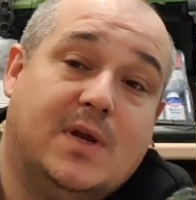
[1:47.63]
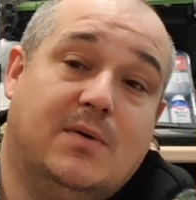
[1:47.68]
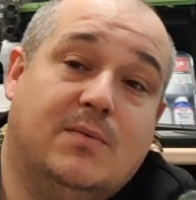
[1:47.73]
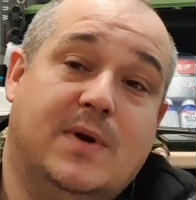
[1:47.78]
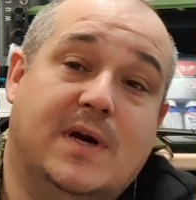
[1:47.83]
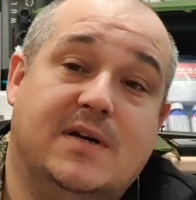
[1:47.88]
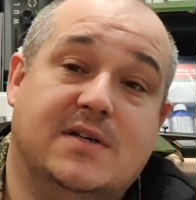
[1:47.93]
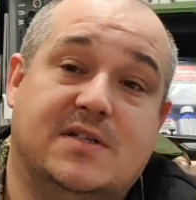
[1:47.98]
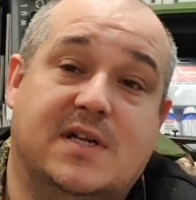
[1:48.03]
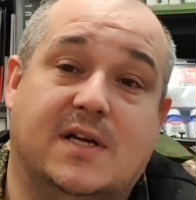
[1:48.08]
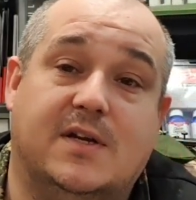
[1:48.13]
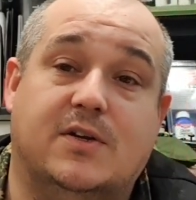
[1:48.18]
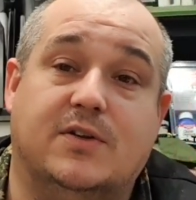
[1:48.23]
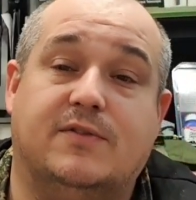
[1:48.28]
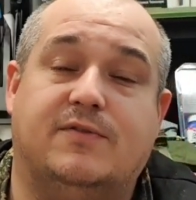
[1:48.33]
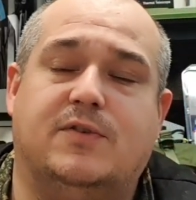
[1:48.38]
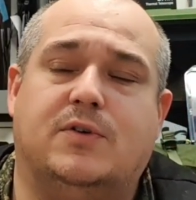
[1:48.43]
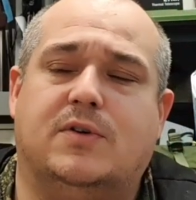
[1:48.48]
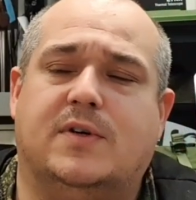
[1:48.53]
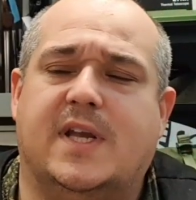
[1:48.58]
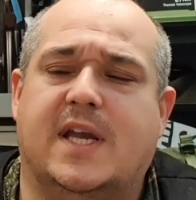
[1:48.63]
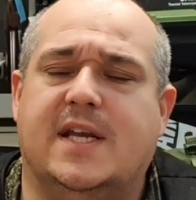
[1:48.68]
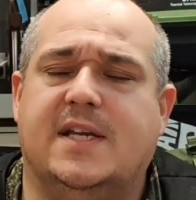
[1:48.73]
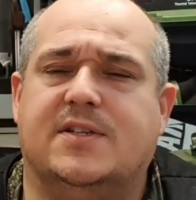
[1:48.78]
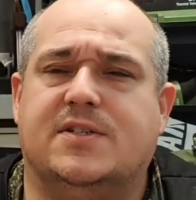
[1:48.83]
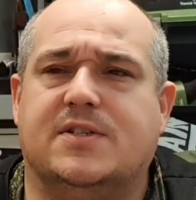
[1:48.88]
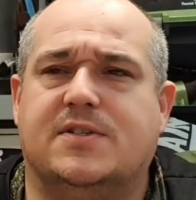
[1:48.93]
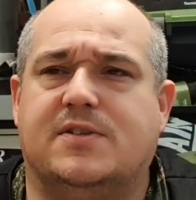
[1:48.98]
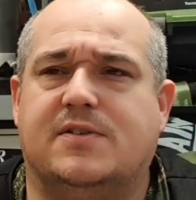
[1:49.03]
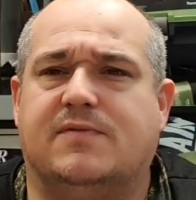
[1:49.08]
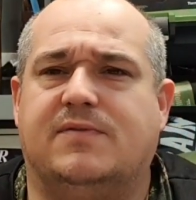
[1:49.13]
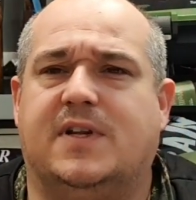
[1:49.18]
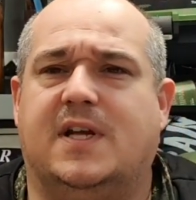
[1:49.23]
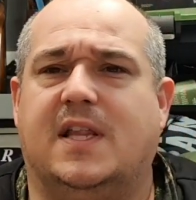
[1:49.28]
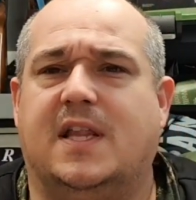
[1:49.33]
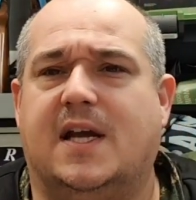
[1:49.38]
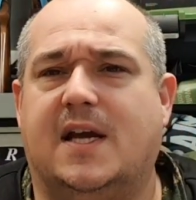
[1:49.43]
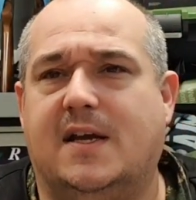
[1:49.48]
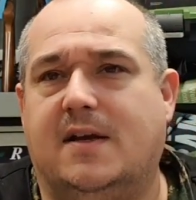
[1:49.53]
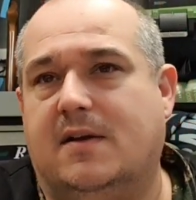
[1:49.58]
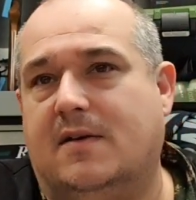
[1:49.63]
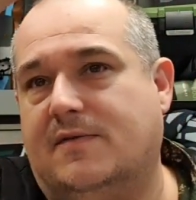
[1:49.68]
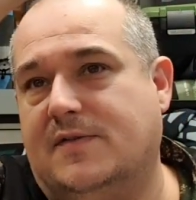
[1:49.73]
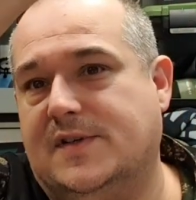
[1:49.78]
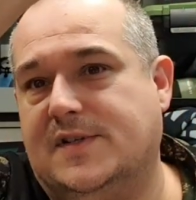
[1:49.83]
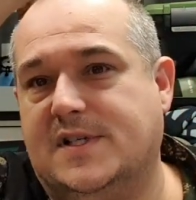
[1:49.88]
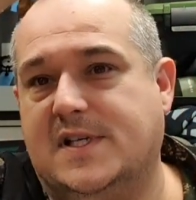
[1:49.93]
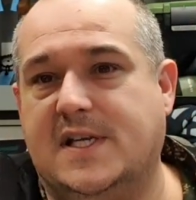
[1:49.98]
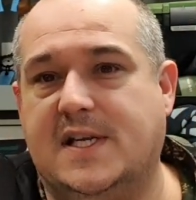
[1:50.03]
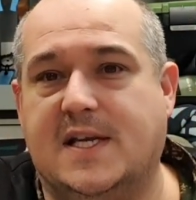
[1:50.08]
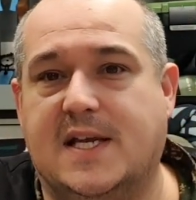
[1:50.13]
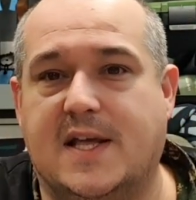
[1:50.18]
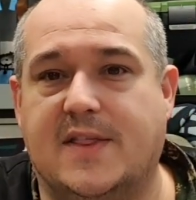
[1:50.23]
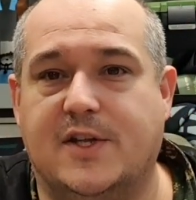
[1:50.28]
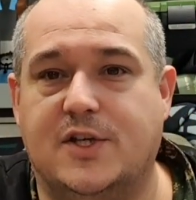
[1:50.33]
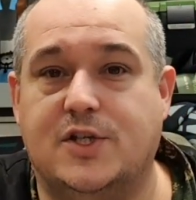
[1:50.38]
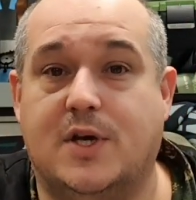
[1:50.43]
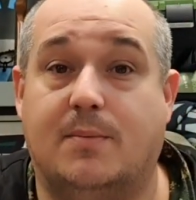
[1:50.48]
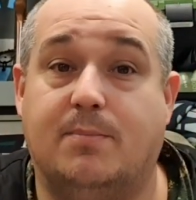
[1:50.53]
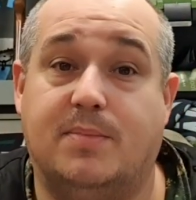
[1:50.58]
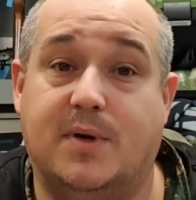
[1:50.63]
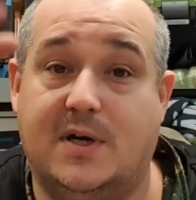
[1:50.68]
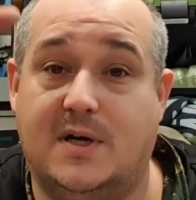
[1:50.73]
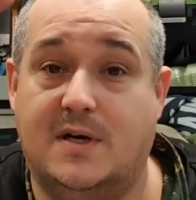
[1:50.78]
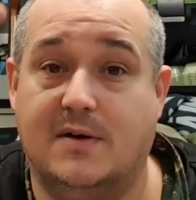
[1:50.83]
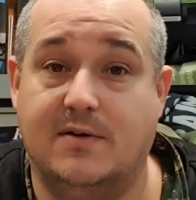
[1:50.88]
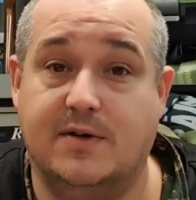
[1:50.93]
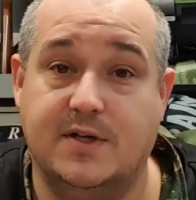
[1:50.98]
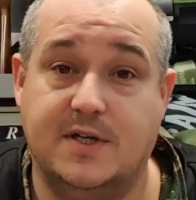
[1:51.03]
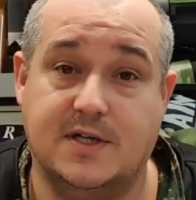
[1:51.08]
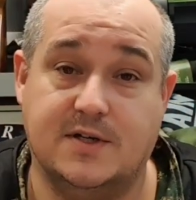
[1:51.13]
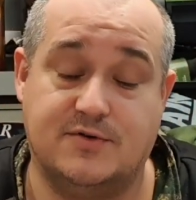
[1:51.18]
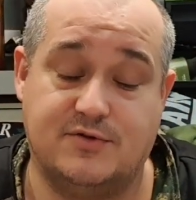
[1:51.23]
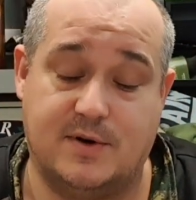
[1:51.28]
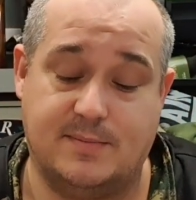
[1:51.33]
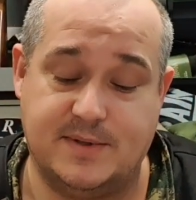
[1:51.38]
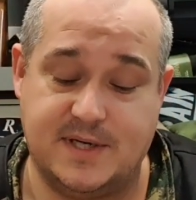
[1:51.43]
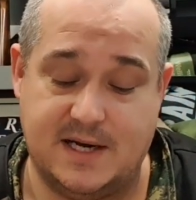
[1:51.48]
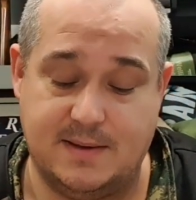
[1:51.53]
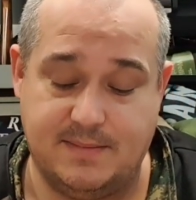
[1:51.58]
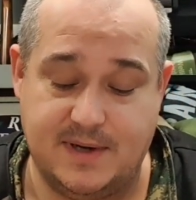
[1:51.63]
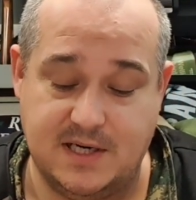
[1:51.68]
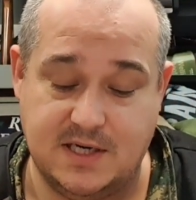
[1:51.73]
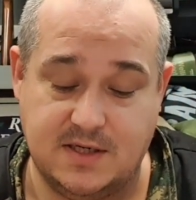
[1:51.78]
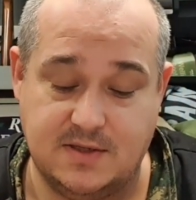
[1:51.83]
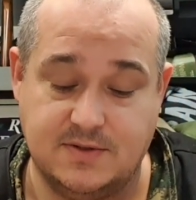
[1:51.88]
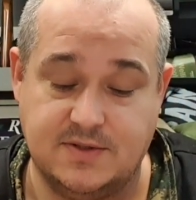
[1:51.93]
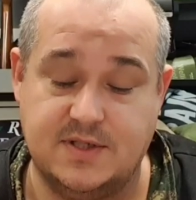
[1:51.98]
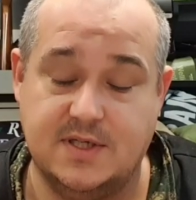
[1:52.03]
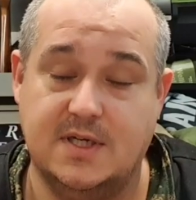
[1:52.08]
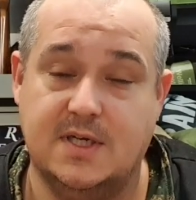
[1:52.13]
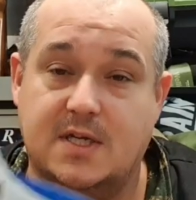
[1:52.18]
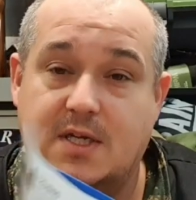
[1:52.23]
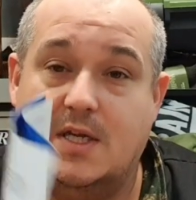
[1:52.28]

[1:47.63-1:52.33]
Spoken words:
whereas like on the 4Ks and stuff like that, obviously you get the top bar and your drop down menus.